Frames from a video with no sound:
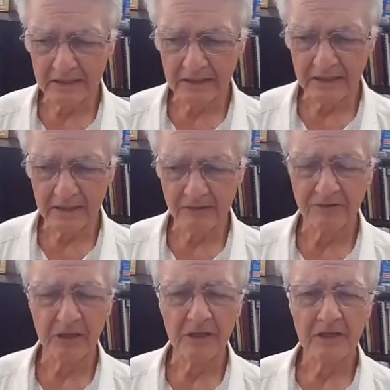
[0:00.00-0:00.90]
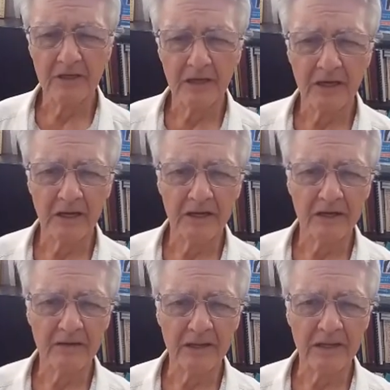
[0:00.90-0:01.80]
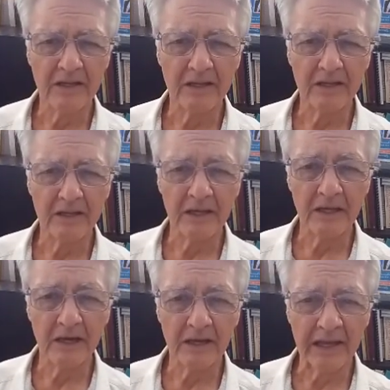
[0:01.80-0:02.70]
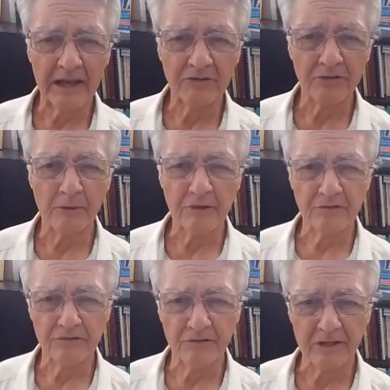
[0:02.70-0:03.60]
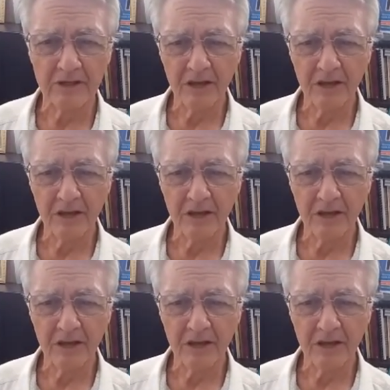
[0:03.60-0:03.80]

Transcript: let's see, need the calcium, obviously,